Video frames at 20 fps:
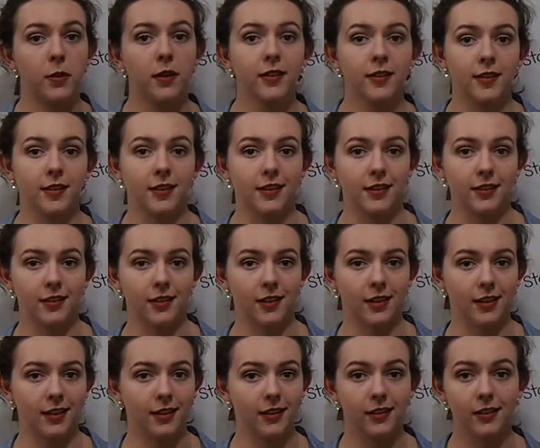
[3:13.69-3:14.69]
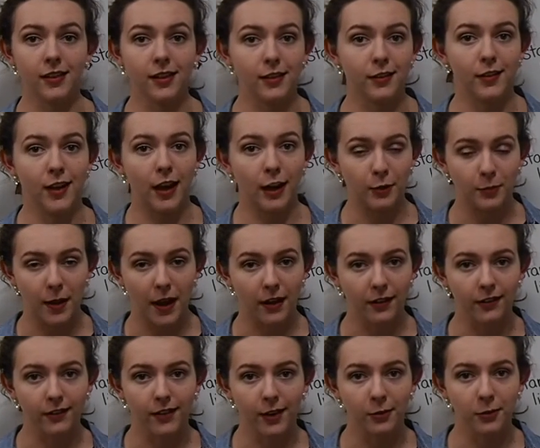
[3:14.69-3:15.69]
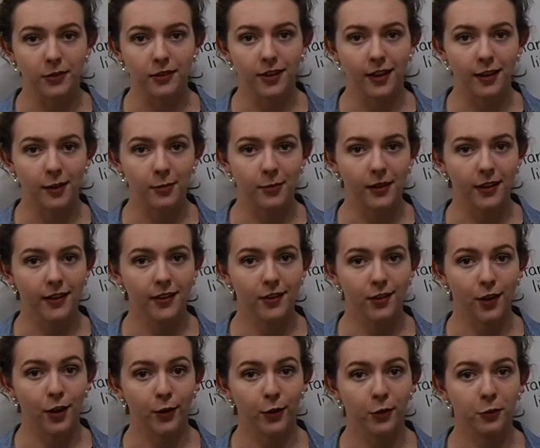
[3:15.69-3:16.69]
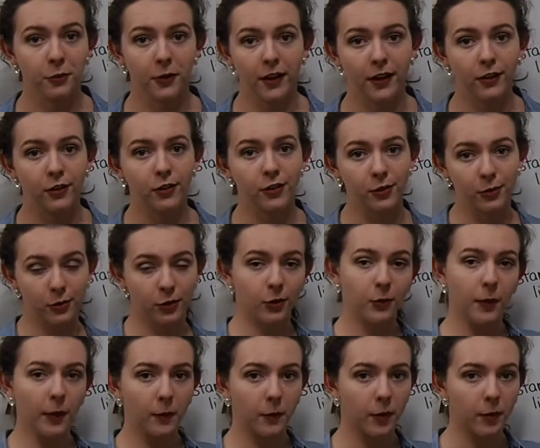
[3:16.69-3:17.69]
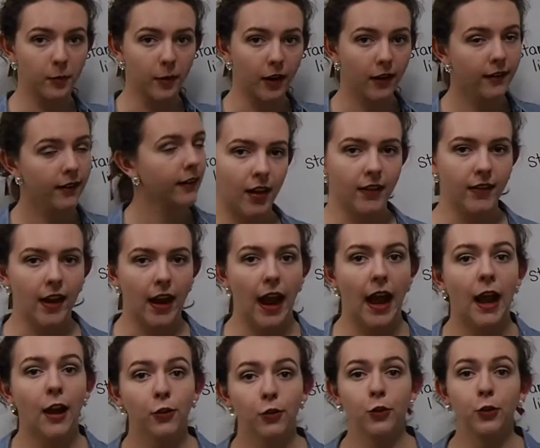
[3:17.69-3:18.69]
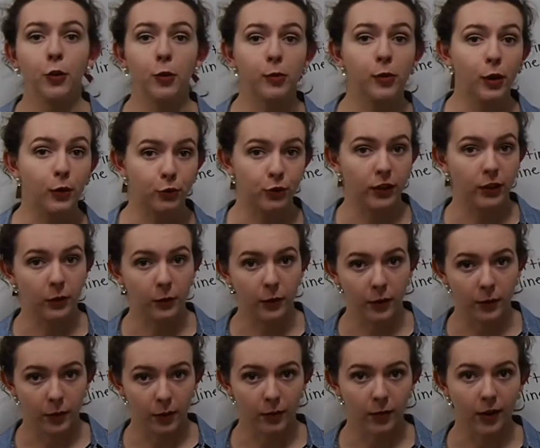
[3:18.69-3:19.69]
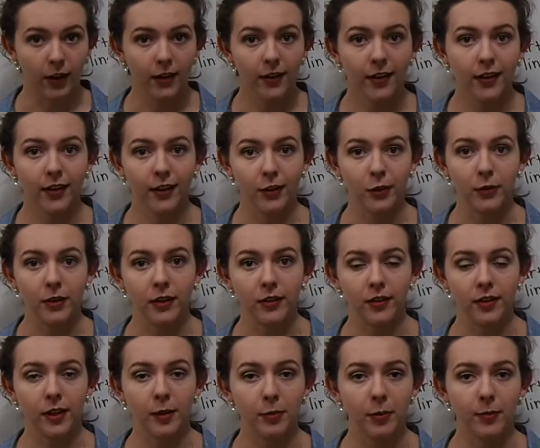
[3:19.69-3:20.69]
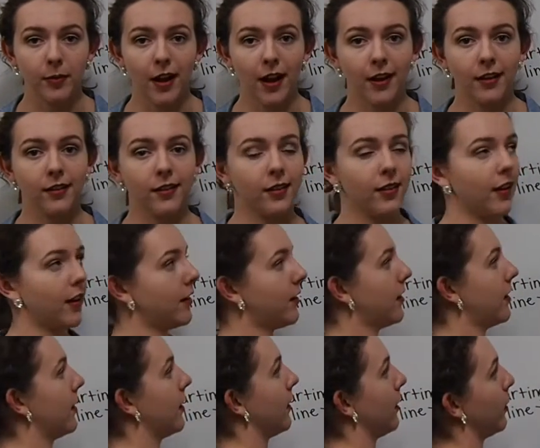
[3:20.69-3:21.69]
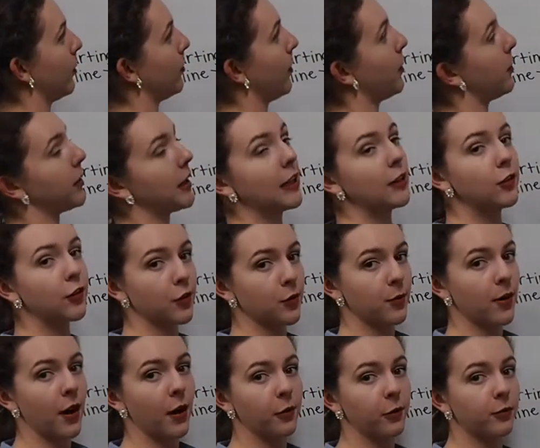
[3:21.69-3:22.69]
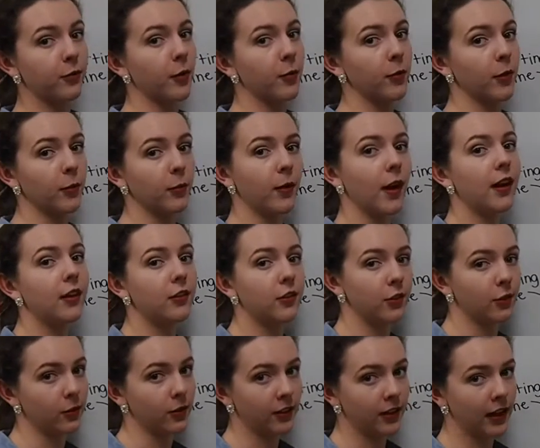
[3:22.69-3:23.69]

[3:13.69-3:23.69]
this is the zigzag pattern that will take place on your way to your windward mark. And then as you're approaching the windward mark, you need to keep in mind that the boat needs to round from the right to the